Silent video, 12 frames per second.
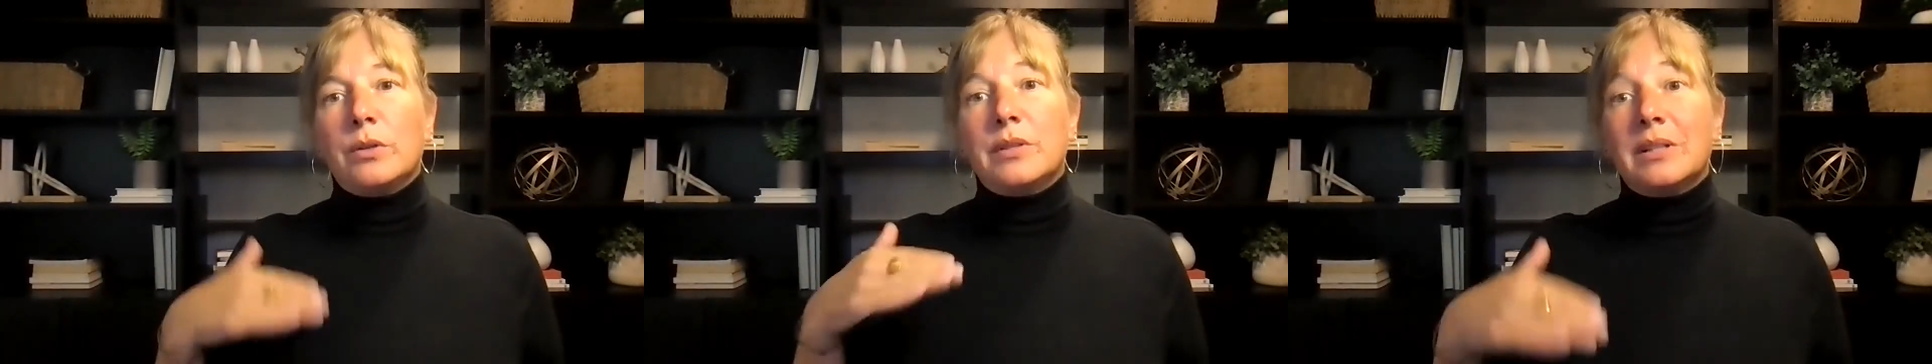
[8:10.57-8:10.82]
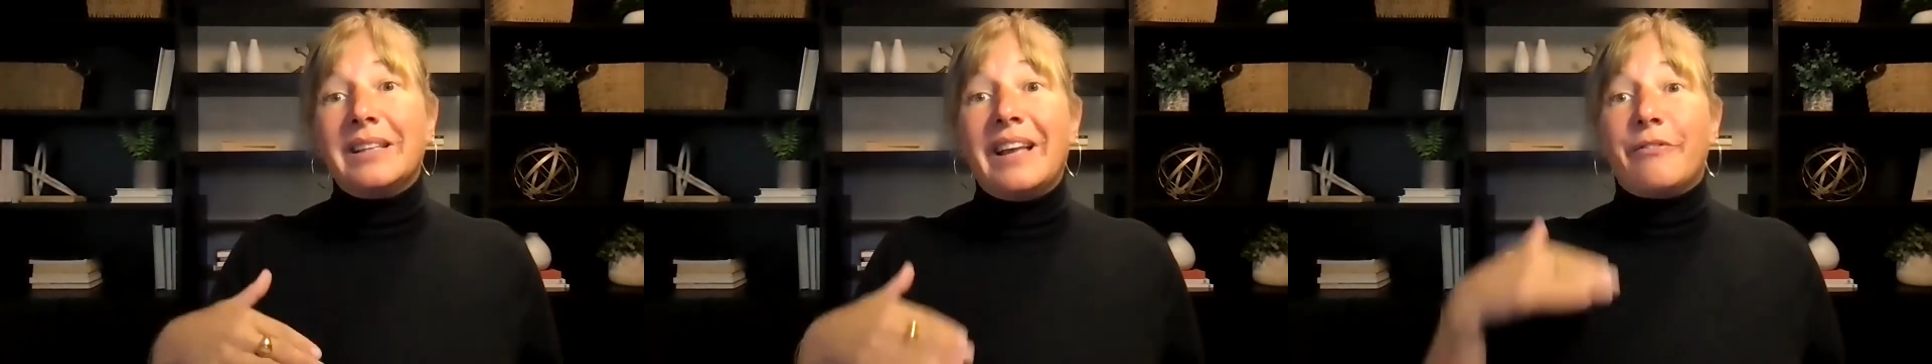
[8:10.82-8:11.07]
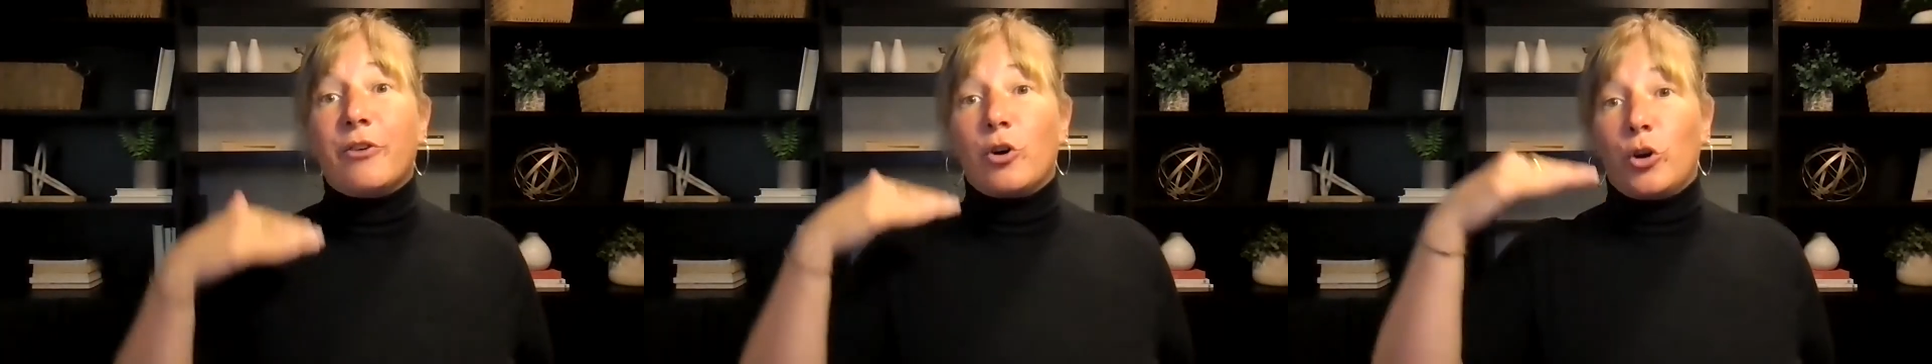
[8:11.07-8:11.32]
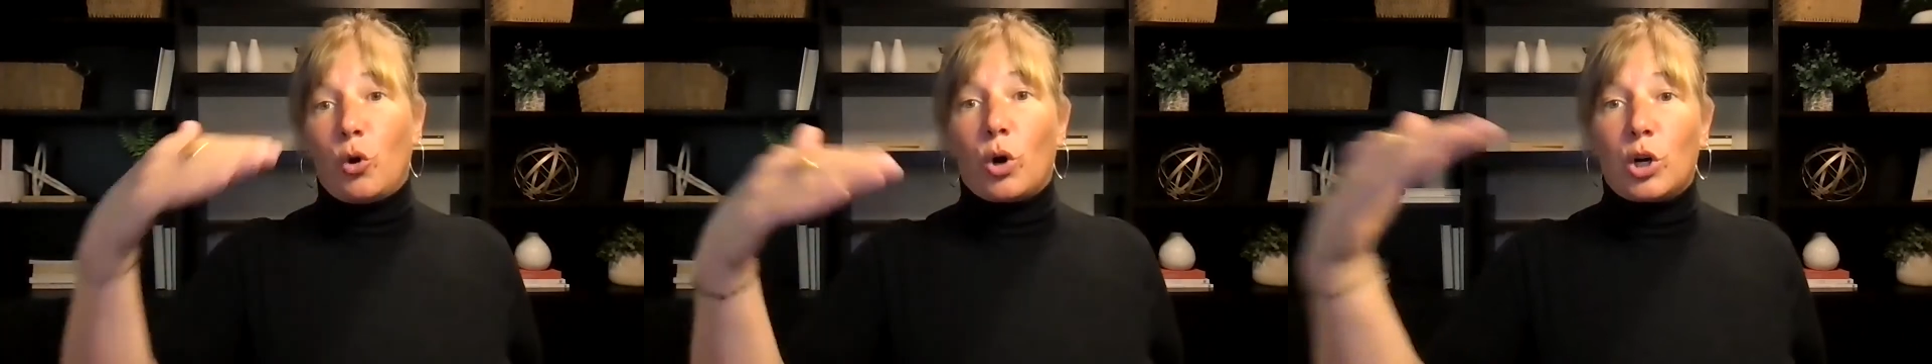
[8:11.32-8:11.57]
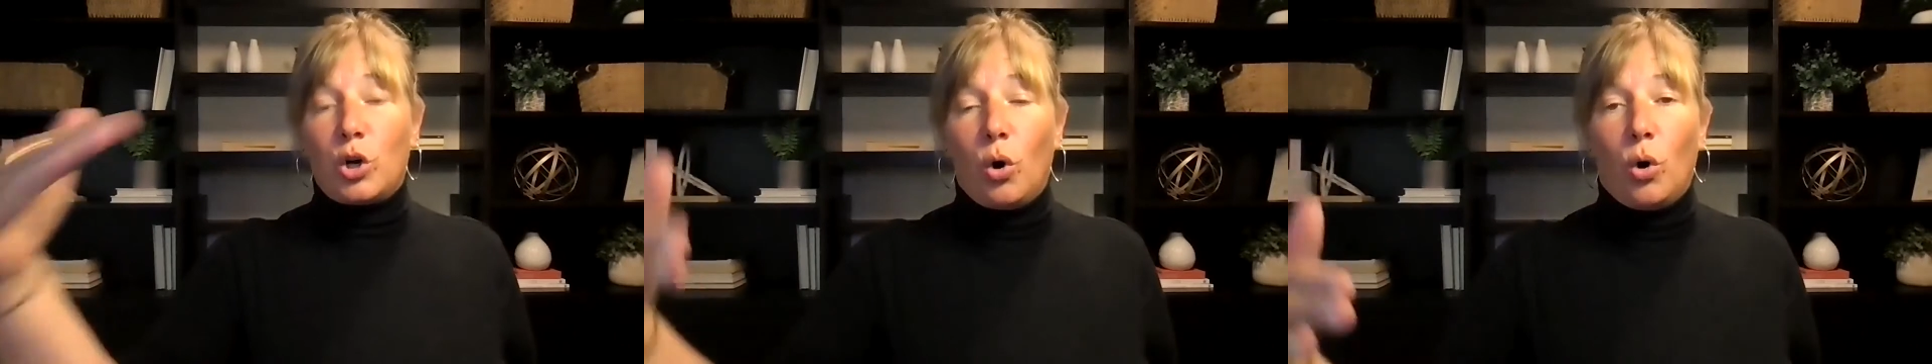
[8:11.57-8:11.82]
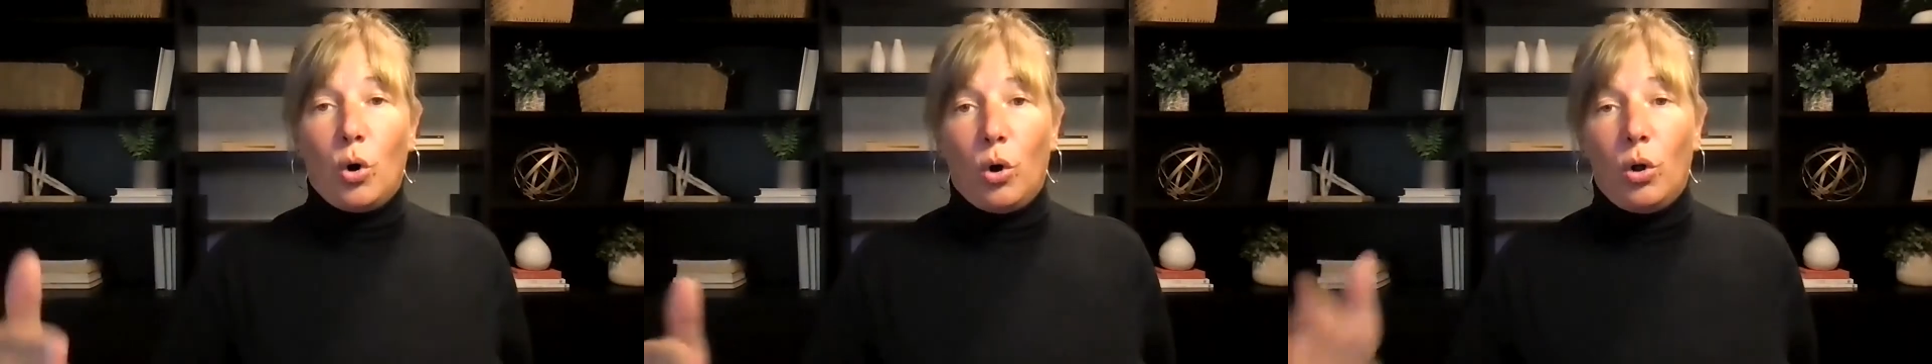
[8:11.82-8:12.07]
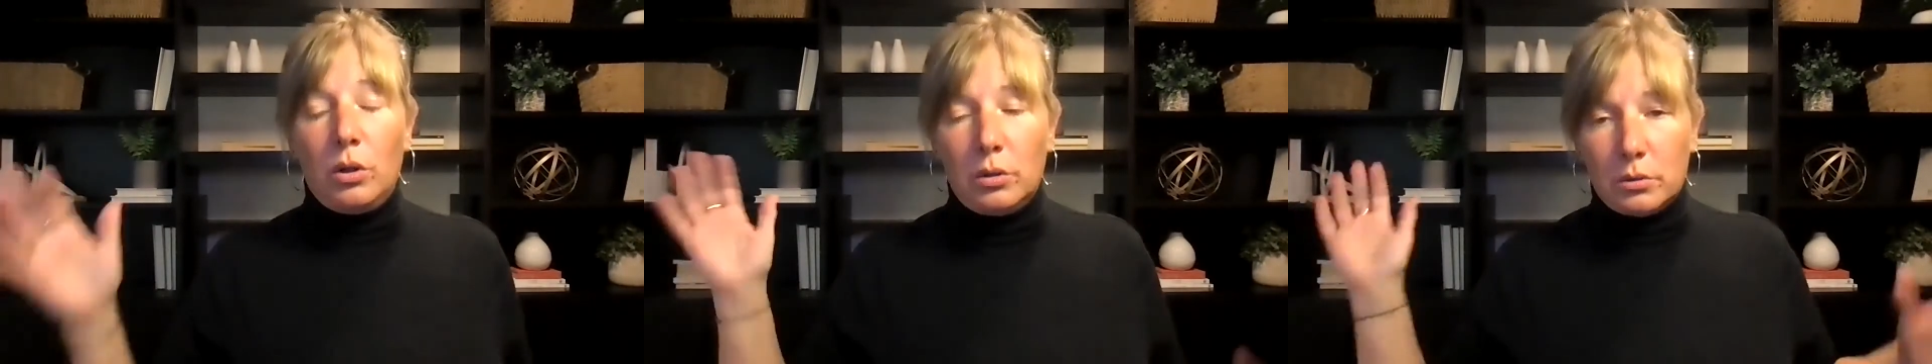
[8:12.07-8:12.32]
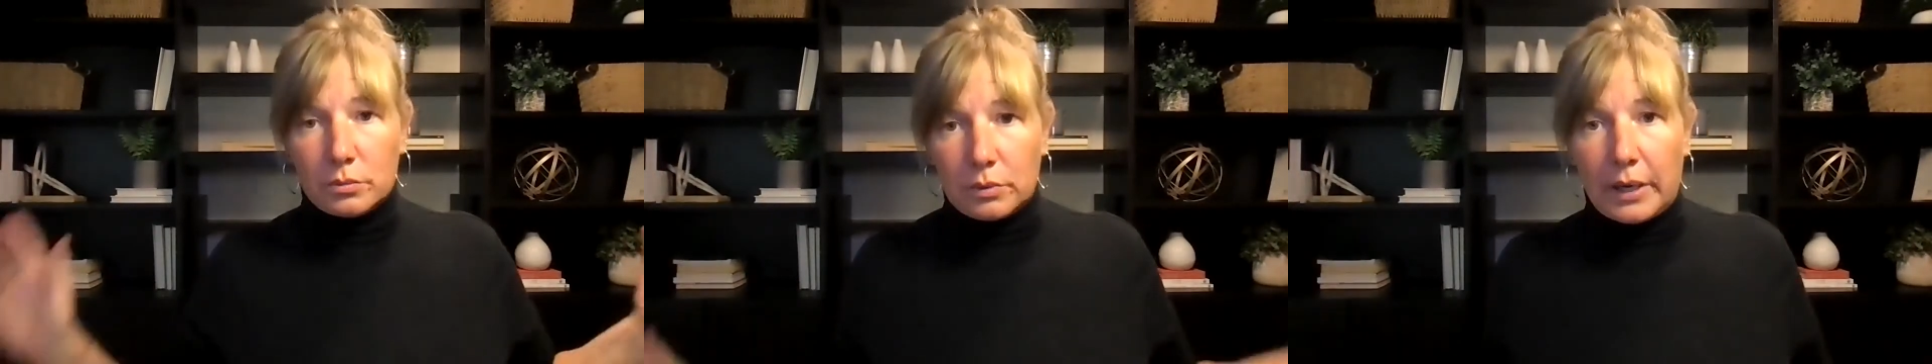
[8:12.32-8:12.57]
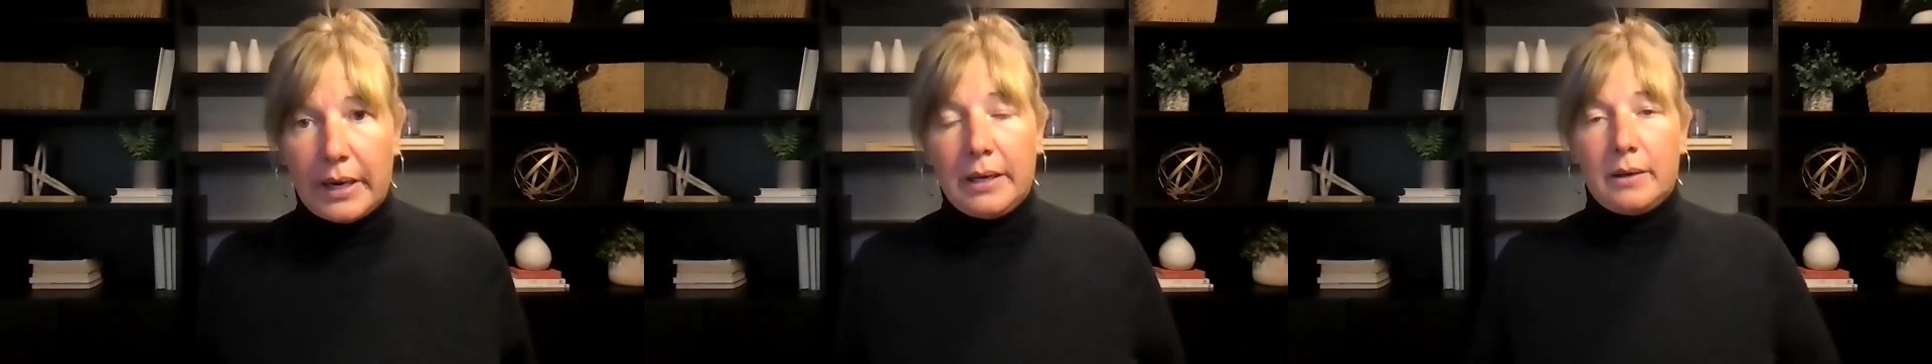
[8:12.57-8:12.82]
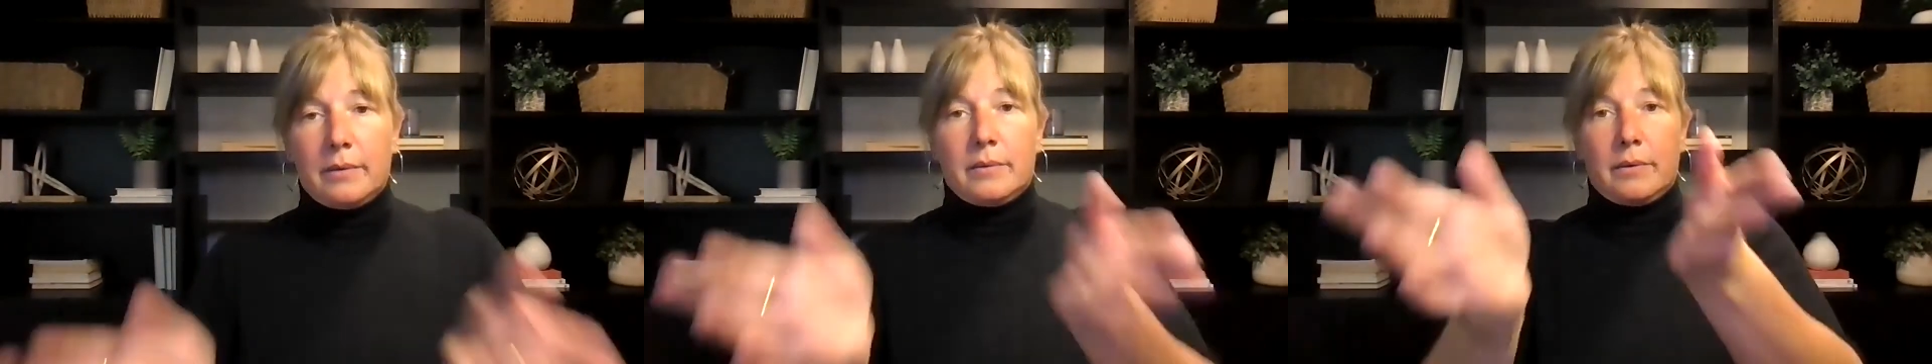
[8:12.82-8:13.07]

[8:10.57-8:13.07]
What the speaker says: deliver your goal, right,